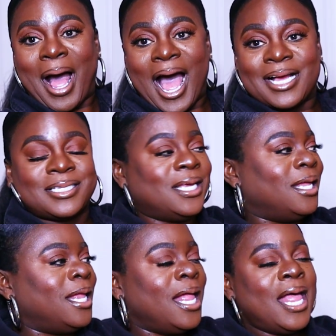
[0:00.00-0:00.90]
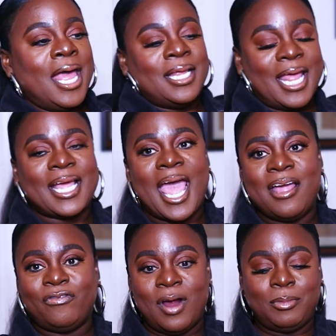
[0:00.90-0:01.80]
box that
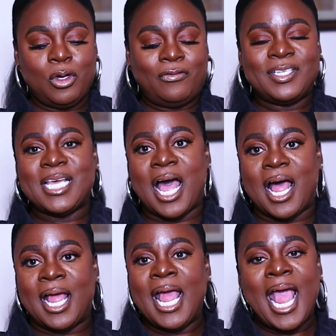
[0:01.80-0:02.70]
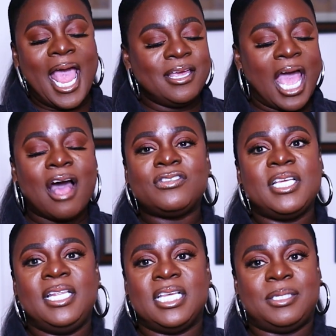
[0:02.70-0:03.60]
came from Louis Vuitton. And y'all
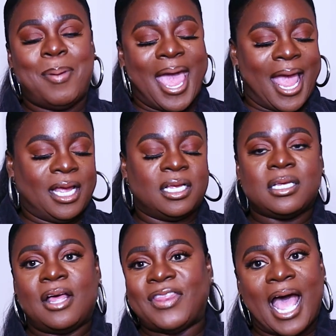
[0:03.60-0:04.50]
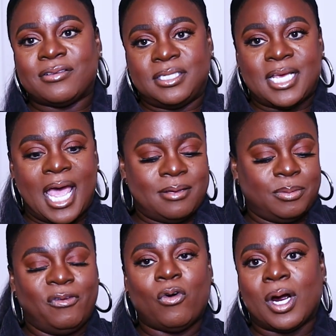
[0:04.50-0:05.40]
seen this bag 1,000 times
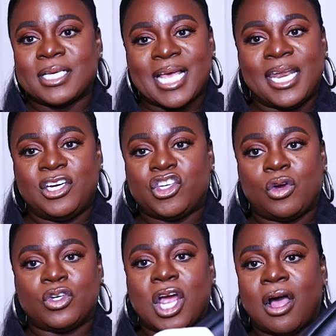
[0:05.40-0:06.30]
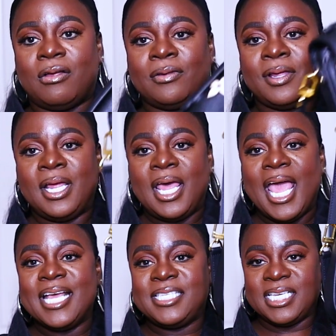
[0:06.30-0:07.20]
before because I didn't show y'all.
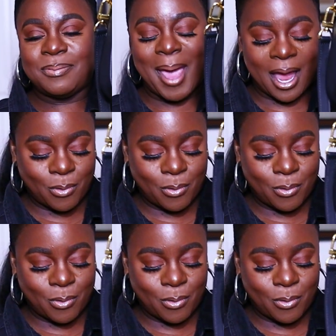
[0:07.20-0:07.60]
It's this bag,